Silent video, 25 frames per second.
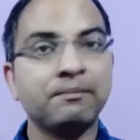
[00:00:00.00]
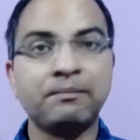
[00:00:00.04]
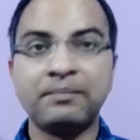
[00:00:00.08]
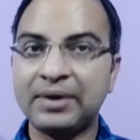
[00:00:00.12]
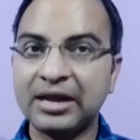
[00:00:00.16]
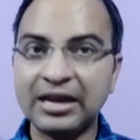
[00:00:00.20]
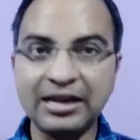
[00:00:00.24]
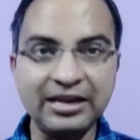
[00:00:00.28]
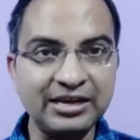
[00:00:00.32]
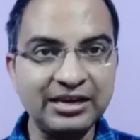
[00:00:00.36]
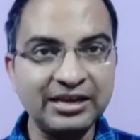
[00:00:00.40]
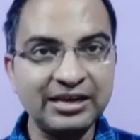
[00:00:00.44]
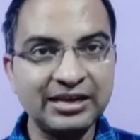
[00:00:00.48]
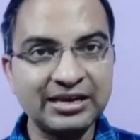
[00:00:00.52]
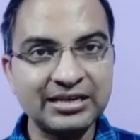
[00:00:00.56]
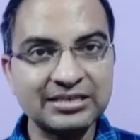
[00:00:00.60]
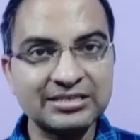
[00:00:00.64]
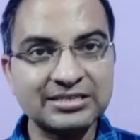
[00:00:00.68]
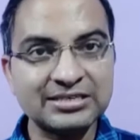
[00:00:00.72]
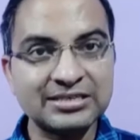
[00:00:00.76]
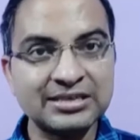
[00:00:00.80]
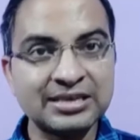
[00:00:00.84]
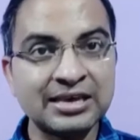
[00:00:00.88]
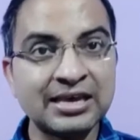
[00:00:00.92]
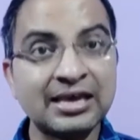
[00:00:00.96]
pay
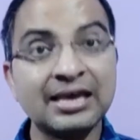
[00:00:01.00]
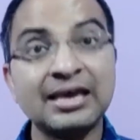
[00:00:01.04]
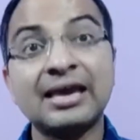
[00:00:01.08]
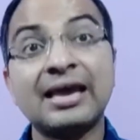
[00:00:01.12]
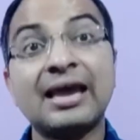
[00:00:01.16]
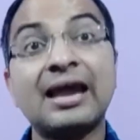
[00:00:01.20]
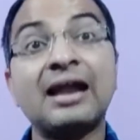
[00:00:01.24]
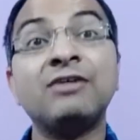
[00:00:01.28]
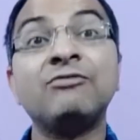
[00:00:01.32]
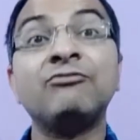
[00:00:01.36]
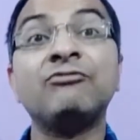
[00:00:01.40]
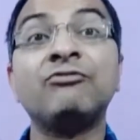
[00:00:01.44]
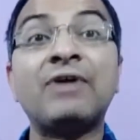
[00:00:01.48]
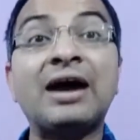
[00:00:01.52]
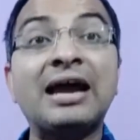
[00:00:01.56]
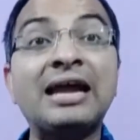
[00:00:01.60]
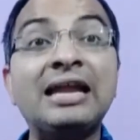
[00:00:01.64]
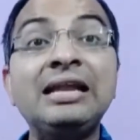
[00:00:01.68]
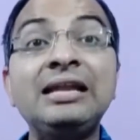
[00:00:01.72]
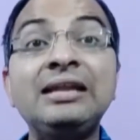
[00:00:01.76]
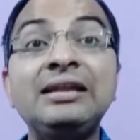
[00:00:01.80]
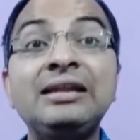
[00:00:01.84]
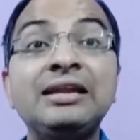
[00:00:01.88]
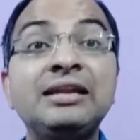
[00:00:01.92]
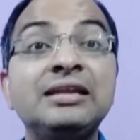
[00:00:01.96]
TDS and
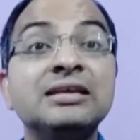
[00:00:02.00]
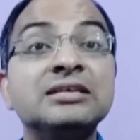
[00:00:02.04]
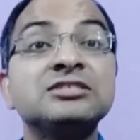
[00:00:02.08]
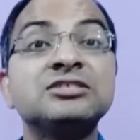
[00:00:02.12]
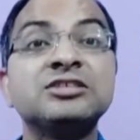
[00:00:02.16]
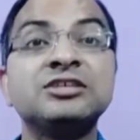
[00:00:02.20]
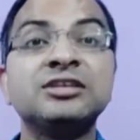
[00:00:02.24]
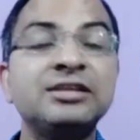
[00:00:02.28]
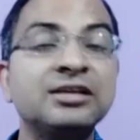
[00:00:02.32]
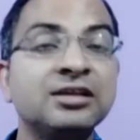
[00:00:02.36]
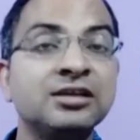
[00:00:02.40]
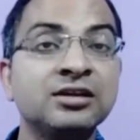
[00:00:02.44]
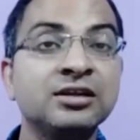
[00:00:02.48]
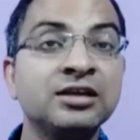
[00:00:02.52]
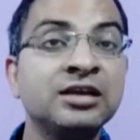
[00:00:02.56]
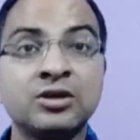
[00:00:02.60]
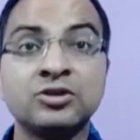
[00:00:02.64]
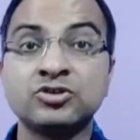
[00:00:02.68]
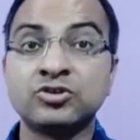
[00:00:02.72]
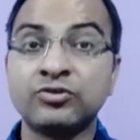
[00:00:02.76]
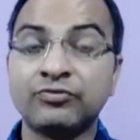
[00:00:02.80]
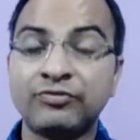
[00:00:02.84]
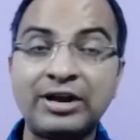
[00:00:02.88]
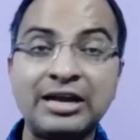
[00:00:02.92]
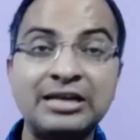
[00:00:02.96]
file TDS return.
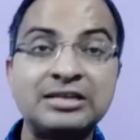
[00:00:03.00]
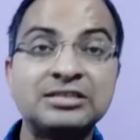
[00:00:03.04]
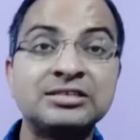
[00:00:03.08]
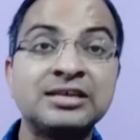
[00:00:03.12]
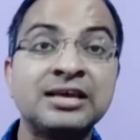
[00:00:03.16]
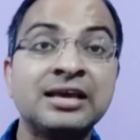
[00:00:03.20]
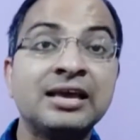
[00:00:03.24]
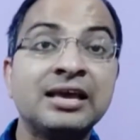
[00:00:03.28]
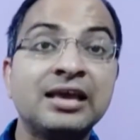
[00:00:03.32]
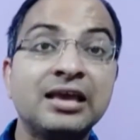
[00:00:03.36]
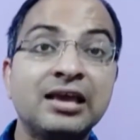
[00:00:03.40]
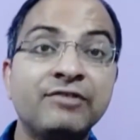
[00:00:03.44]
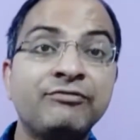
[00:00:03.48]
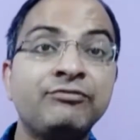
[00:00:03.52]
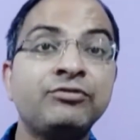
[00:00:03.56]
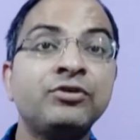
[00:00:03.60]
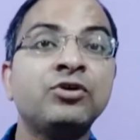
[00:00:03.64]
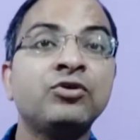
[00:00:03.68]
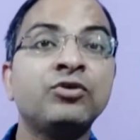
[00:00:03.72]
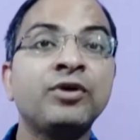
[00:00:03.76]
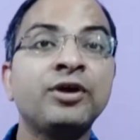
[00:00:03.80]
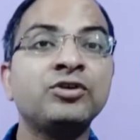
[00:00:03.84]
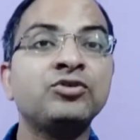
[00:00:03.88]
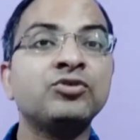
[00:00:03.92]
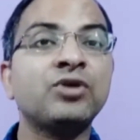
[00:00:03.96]
So friends, if you
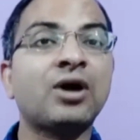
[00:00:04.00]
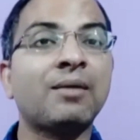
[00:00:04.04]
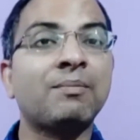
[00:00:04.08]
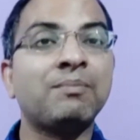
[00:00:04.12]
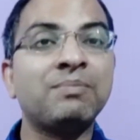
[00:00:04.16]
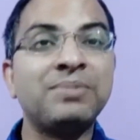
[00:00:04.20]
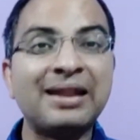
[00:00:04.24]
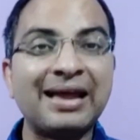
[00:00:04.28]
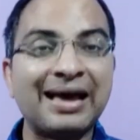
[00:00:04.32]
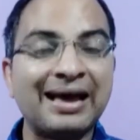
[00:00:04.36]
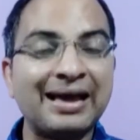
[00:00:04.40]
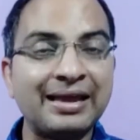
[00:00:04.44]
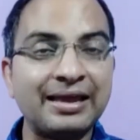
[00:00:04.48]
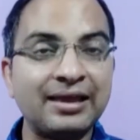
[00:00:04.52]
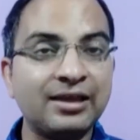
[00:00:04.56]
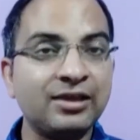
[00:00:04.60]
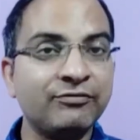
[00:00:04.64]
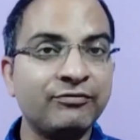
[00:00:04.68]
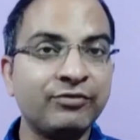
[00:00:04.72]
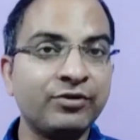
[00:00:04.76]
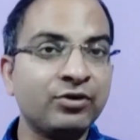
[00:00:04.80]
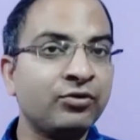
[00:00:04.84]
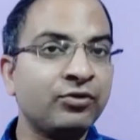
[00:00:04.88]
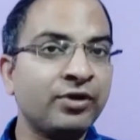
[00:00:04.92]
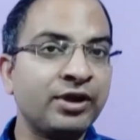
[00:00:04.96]
are going to apply,
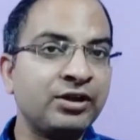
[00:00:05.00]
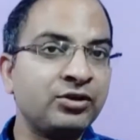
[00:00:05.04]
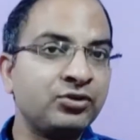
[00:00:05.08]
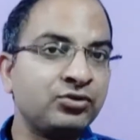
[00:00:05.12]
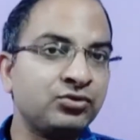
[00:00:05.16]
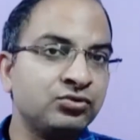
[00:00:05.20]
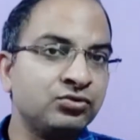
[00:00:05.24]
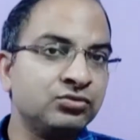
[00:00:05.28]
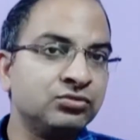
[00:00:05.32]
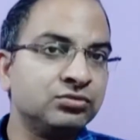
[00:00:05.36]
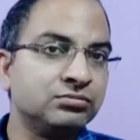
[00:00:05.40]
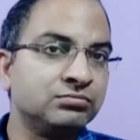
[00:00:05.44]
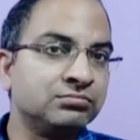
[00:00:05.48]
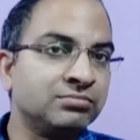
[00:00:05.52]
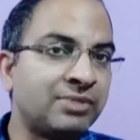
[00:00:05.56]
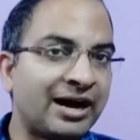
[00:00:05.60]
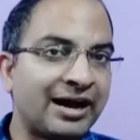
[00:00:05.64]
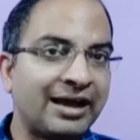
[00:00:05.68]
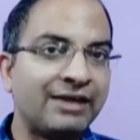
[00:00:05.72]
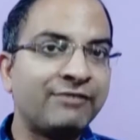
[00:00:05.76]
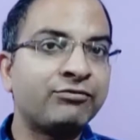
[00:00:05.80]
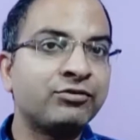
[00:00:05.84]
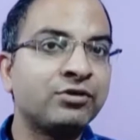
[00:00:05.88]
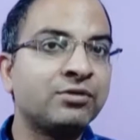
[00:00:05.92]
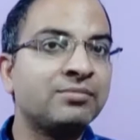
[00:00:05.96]
if you are going to
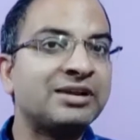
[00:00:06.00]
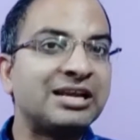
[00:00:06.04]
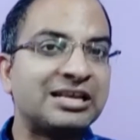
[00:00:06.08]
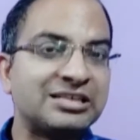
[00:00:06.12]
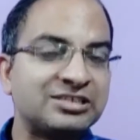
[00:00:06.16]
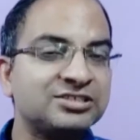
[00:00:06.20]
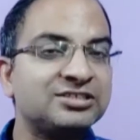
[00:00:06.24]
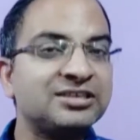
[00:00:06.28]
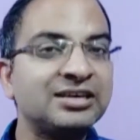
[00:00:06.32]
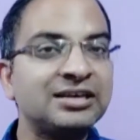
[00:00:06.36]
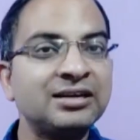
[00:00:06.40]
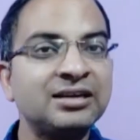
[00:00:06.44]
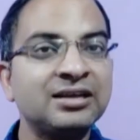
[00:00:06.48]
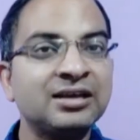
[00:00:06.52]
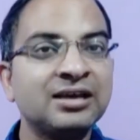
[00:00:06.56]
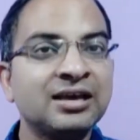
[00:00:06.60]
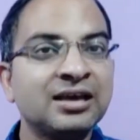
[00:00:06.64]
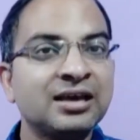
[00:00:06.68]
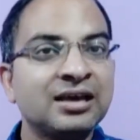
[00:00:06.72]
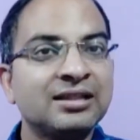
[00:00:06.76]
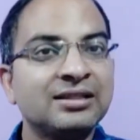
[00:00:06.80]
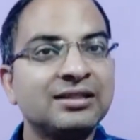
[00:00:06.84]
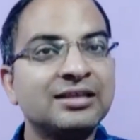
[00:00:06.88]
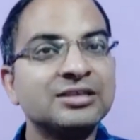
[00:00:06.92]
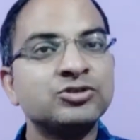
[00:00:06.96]
buy from resident,
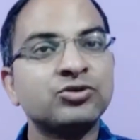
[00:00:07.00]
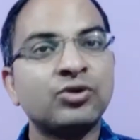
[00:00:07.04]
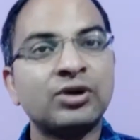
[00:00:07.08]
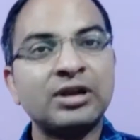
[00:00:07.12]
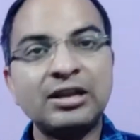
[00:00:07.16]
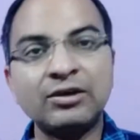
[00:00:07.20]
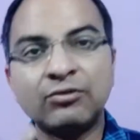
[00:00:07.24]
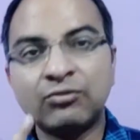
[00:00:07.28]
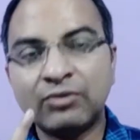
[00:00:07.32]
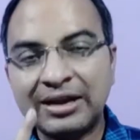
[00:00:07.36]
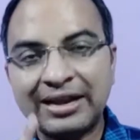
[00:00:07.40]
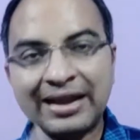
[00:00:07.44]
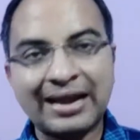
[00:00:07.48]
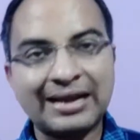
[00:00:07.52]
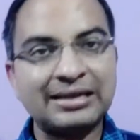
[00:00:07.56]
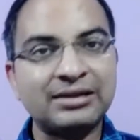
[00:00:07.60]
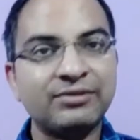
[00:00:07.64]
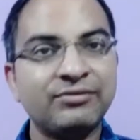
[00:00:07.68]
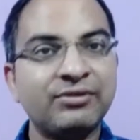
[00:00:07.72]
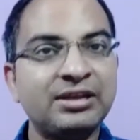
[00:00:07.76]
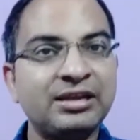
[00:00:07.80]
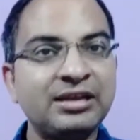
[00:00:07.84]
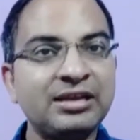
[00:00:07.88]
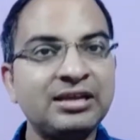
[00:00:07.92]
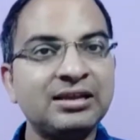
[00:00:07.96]
there is only one
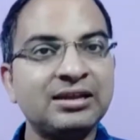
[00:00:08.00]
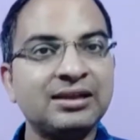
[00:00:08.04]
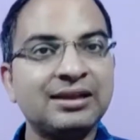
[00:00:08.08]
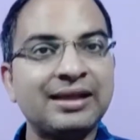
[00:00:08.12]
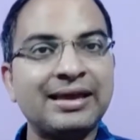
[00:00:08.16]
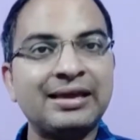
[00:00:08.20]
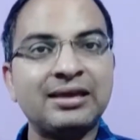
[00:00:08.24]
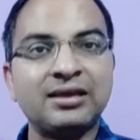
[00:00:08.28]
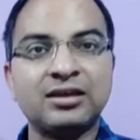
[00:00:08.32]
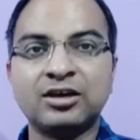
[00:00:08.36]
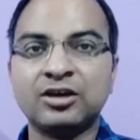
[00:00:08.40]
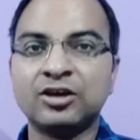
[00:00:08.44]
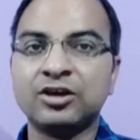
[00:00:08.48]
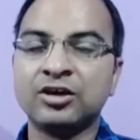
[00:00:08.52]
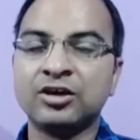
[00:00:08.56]
activity, like